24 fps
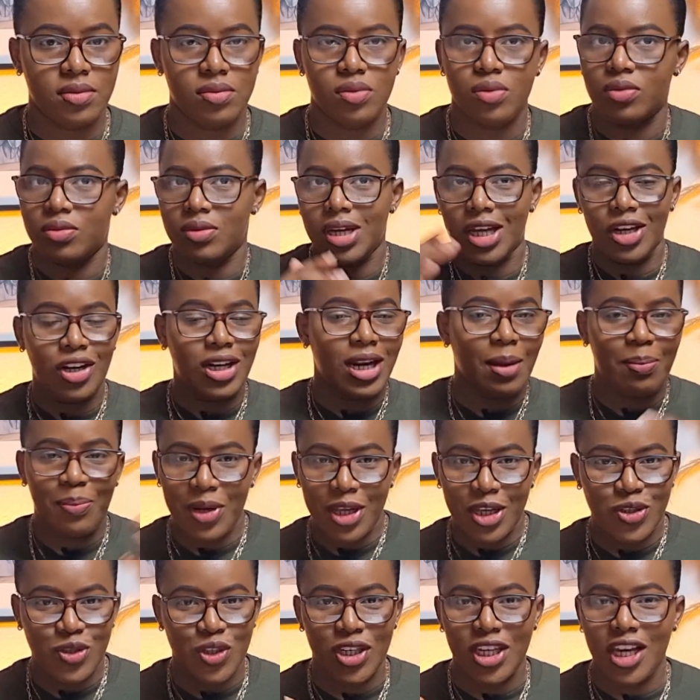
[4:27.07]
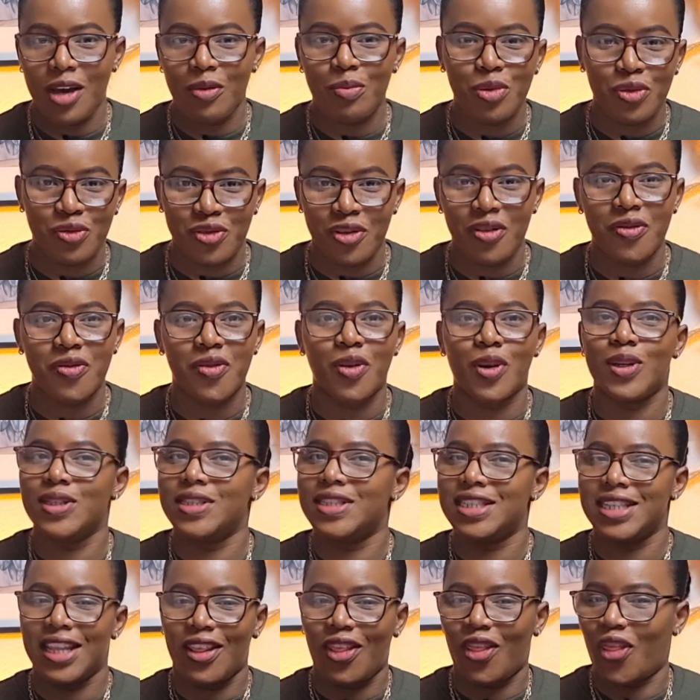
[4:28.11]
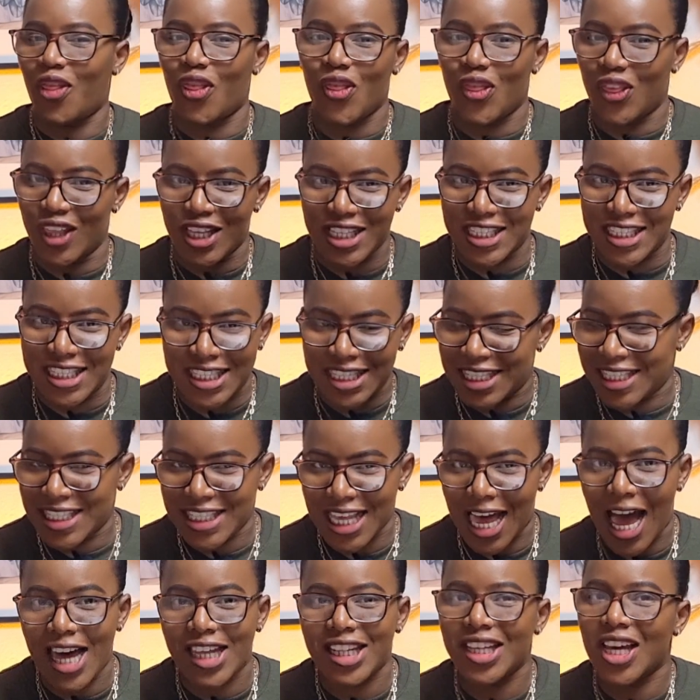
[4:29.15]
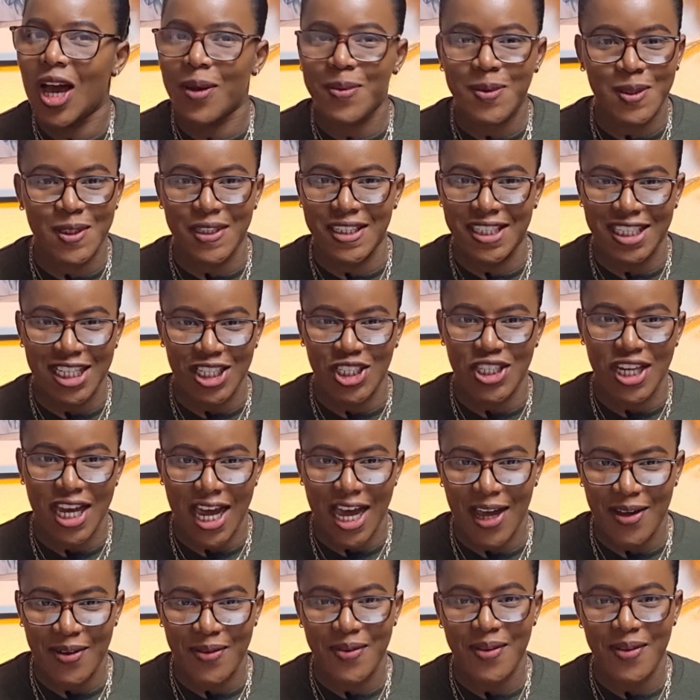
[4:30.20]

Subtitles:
So any other place you hear proof of funds, these are the options that you have.